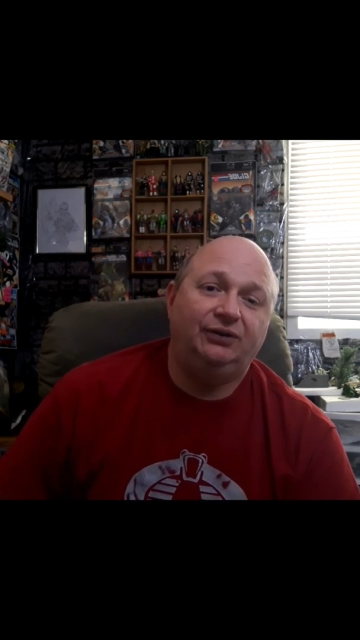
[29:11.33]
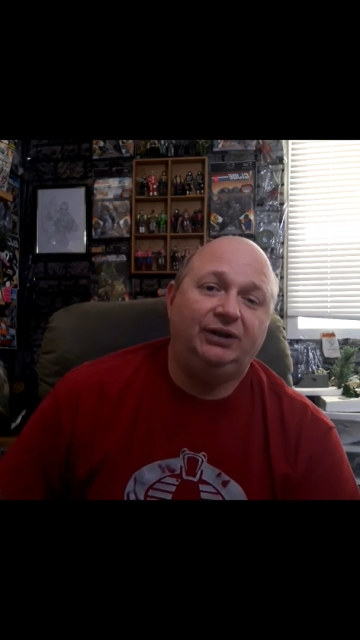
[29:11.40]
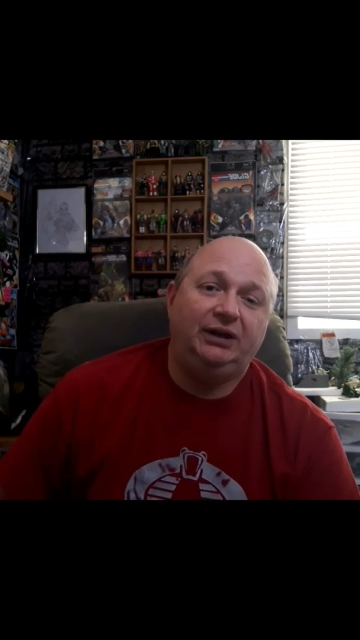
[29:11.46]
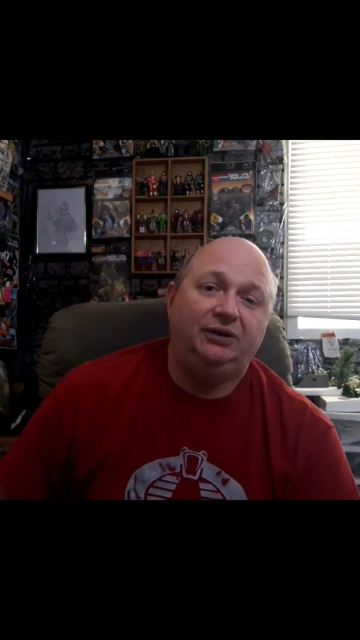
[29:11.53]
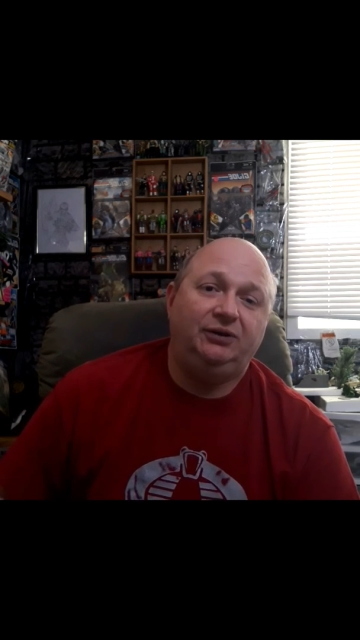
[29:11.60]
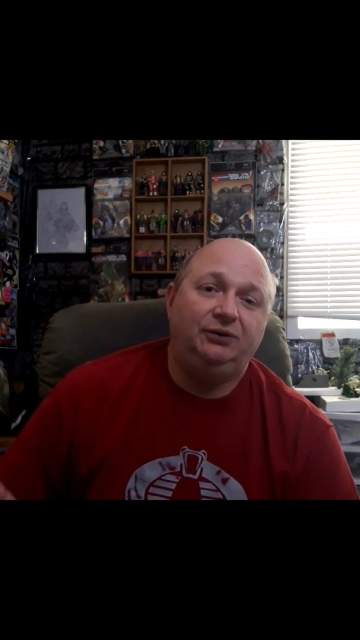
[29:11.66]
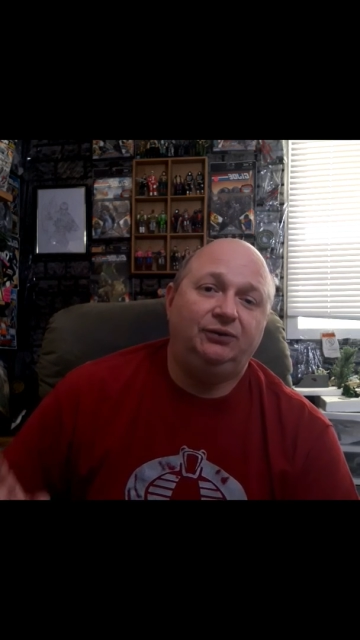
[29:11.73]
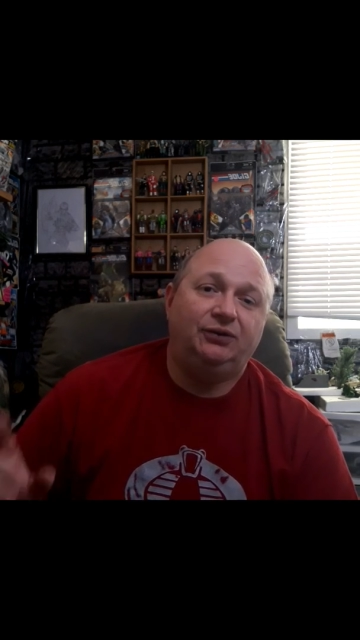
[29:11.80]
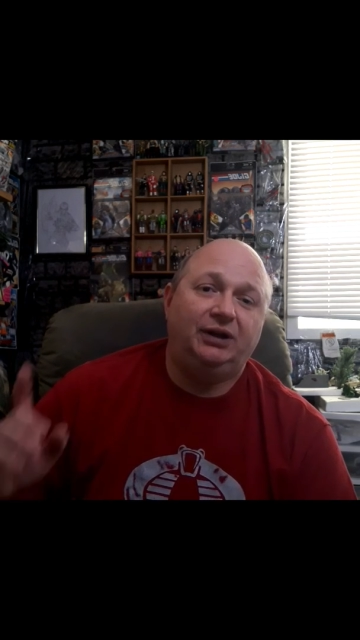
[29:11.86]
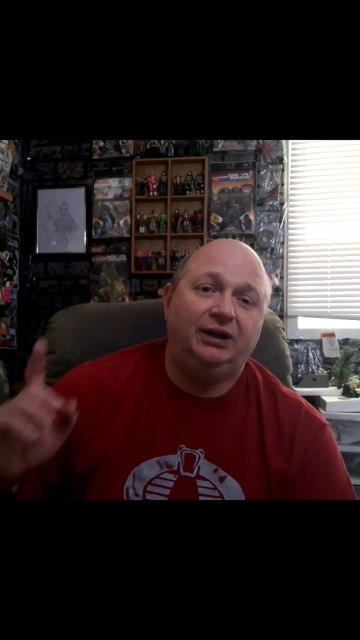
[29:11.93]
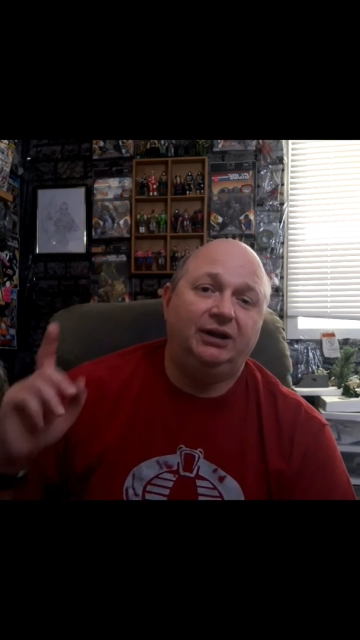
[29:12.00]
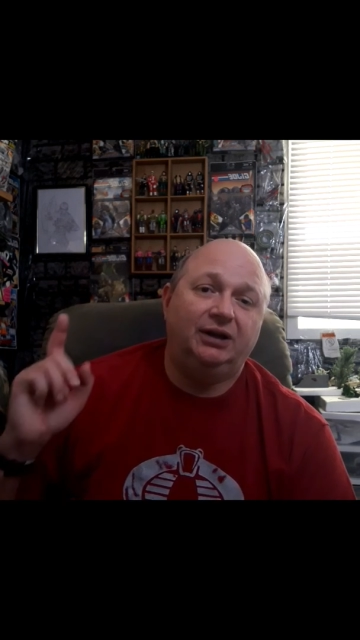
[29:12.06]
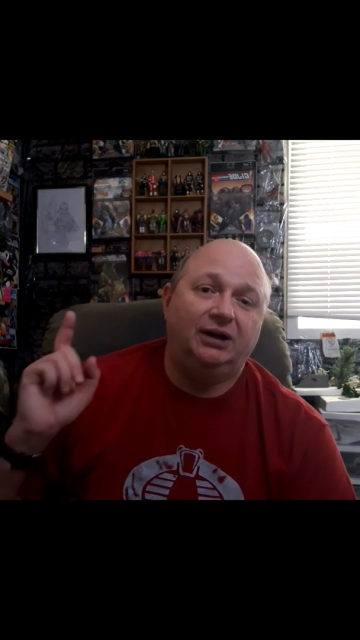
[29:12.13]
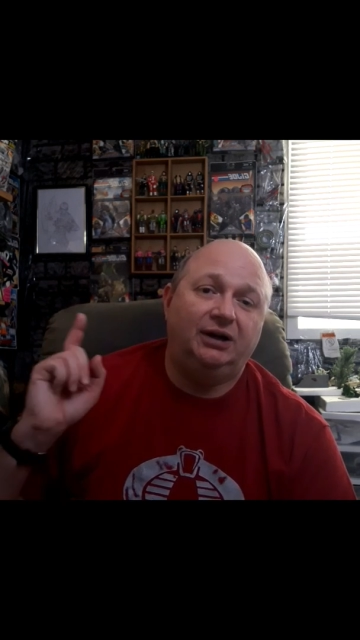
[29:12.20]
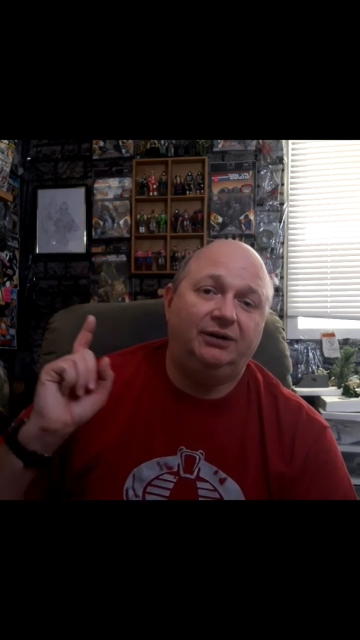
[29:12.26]
Videos
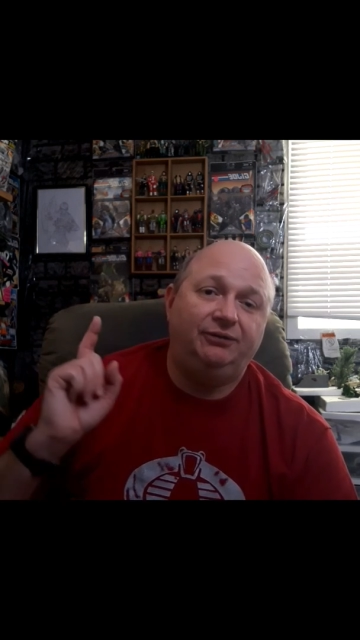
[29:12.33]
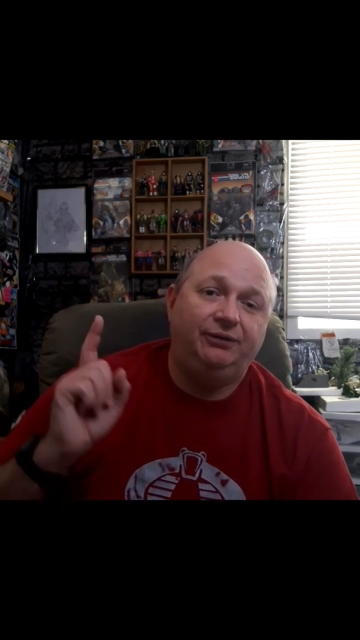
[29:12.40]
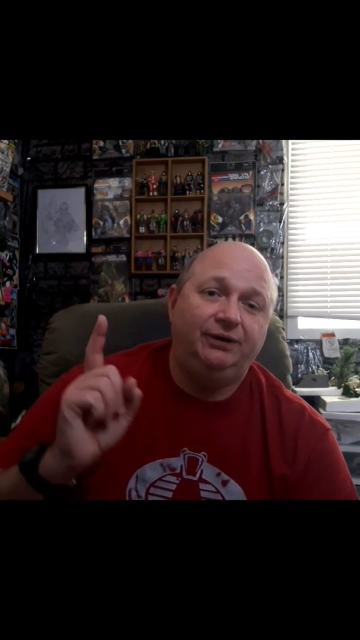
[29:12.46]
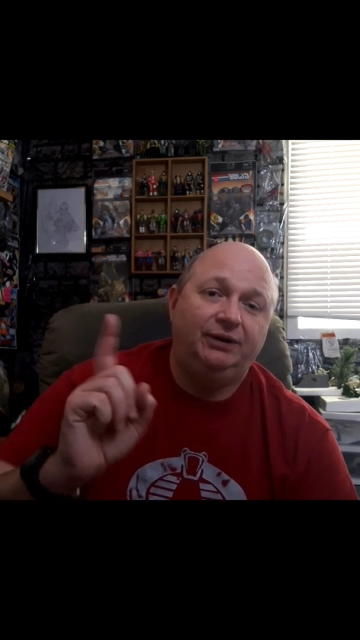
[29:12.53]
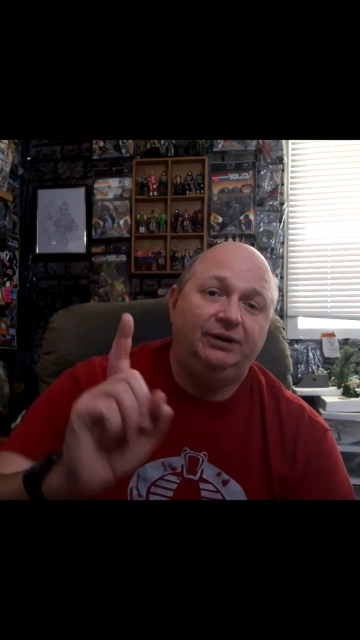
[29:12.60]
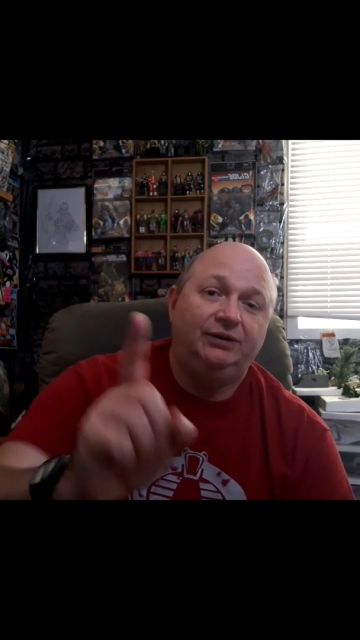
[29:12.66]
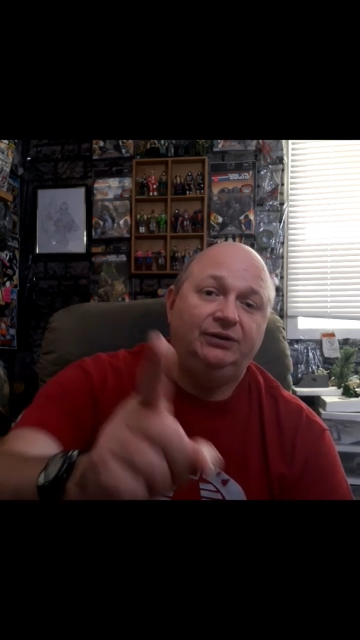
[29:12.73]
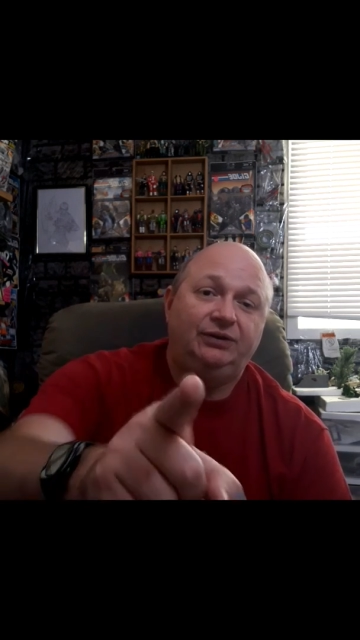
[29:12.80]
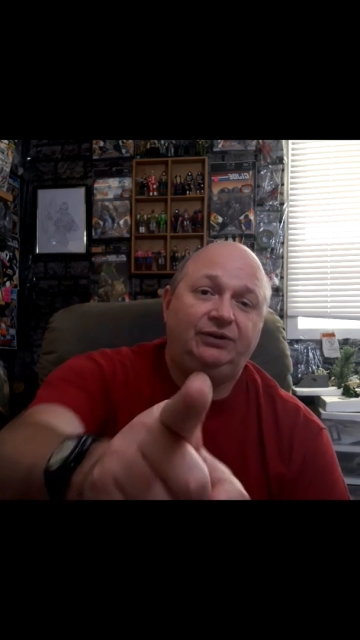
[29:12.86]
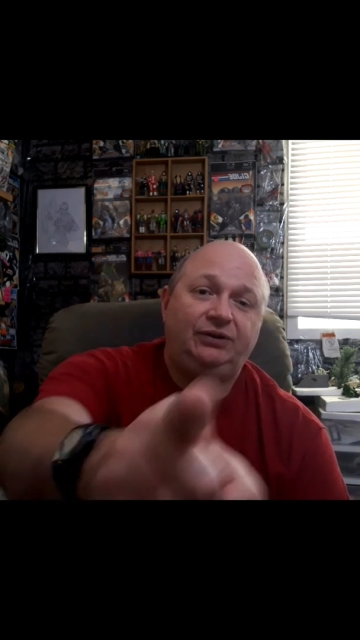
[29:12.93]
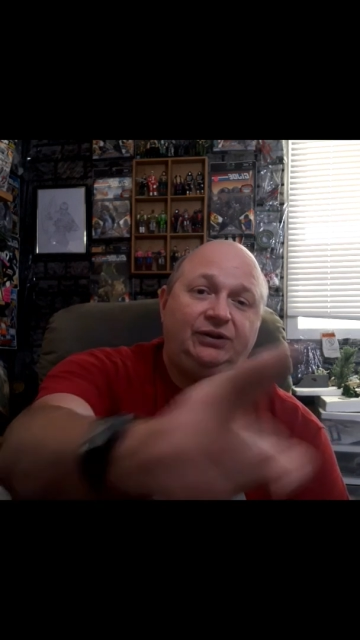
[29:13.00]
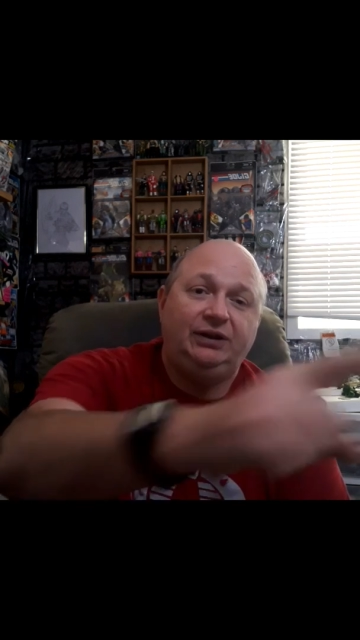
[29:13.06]
82 signing off.